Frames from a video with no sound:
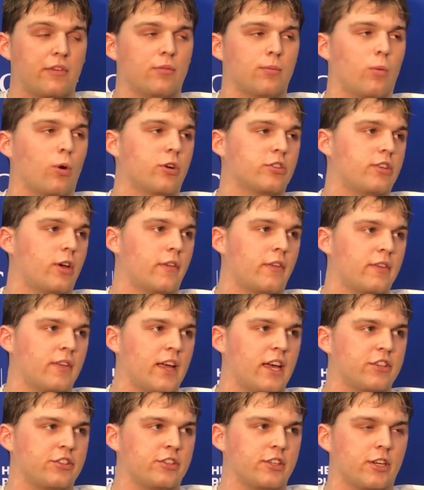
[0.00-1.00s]
even more so than
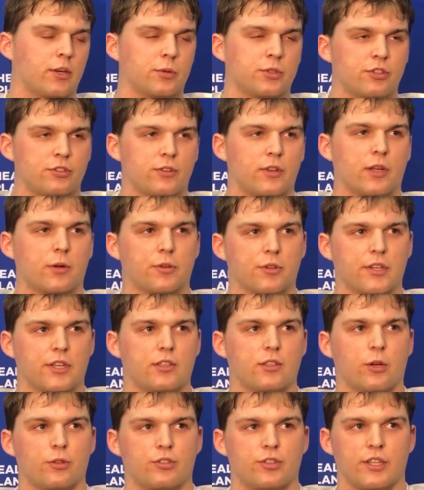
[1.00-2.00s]
last year. We just feel like a really
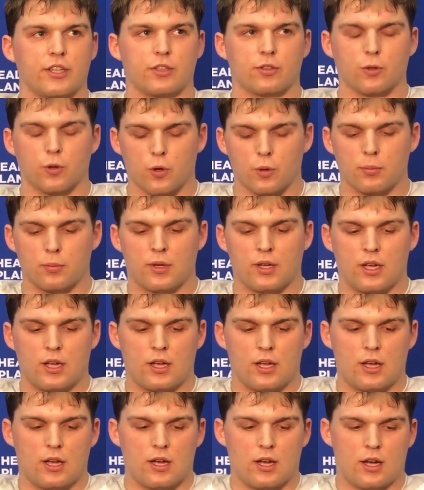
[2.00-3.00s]
close knit group.
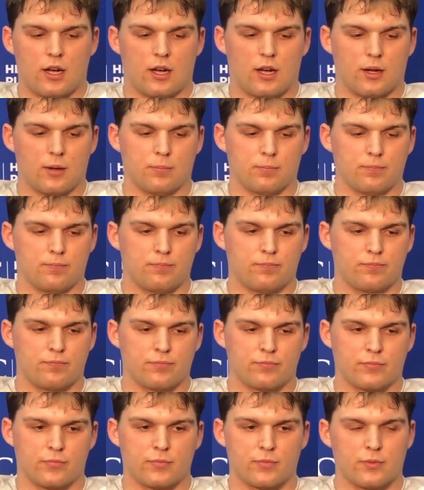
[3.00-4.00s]
We're
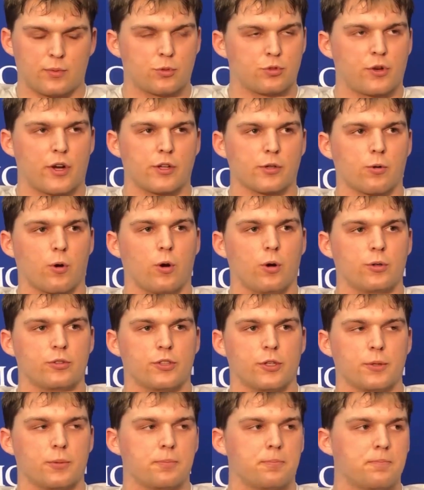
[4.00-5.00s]
just ready to roll.
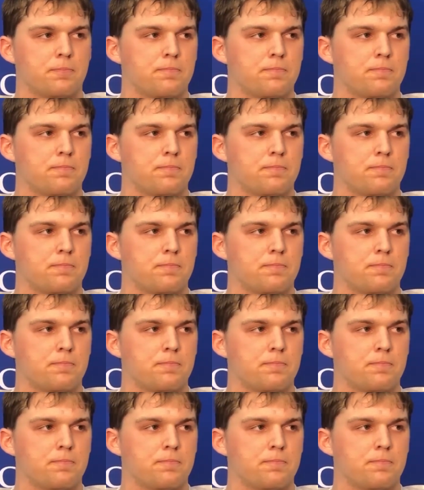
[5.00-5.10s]
So.